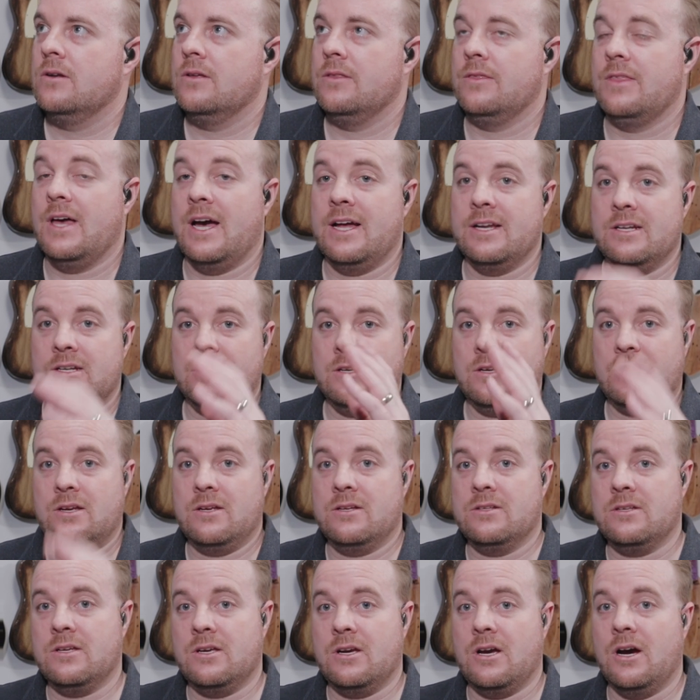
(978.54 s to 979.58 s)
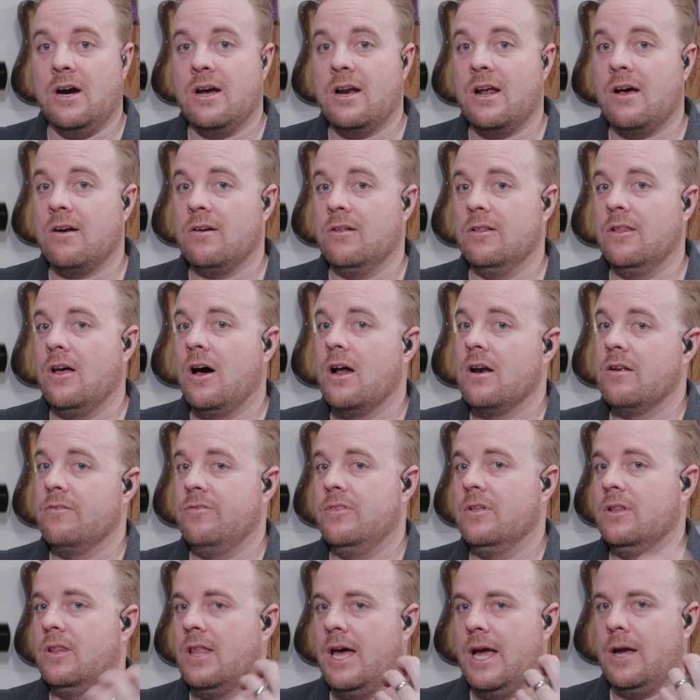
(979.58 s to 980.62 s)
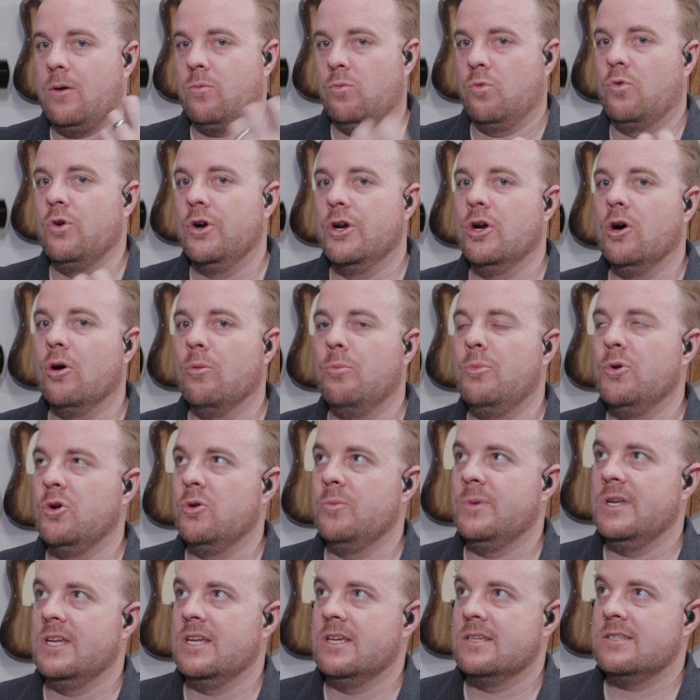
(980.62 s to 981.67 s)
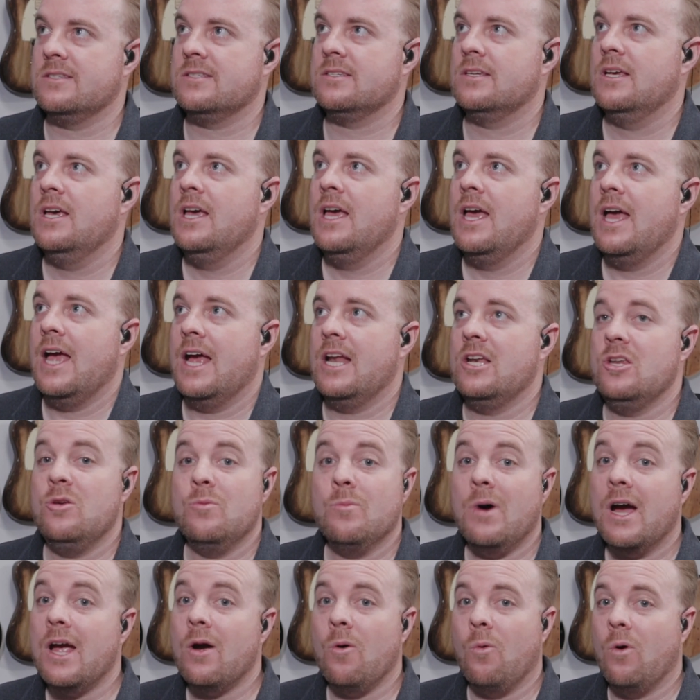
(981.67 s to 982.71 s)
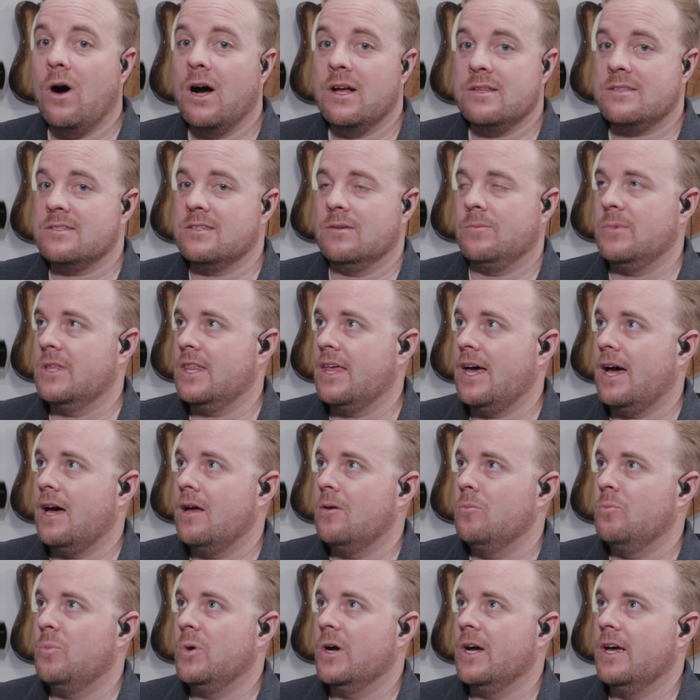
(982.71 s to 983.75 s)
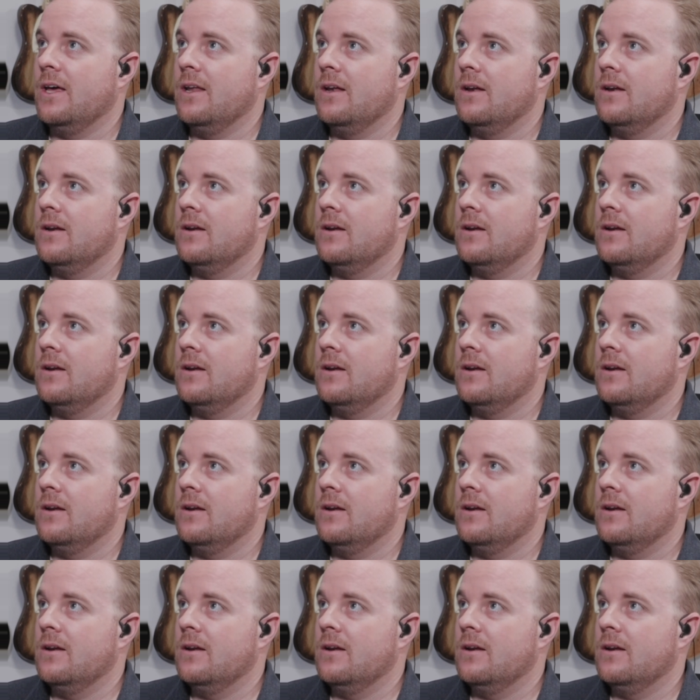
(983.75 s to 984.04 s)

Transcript: That cut out a lot of the like real boominess, and you might want some of that, but